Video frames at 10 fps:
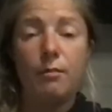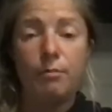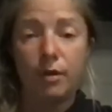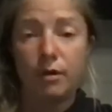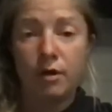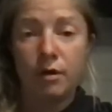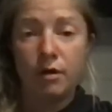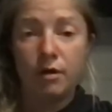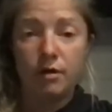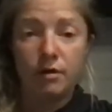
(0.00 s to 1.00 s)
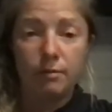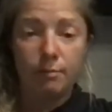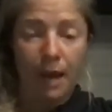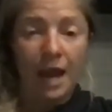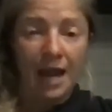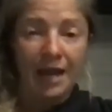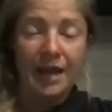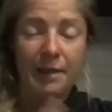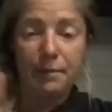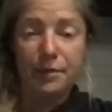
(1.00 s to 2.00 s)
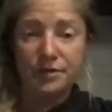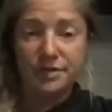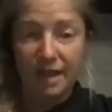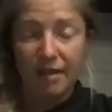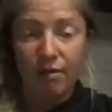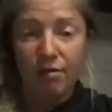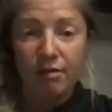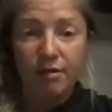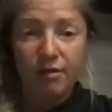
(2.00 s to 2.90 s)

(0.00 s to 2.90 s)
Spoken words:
per buy and per sell.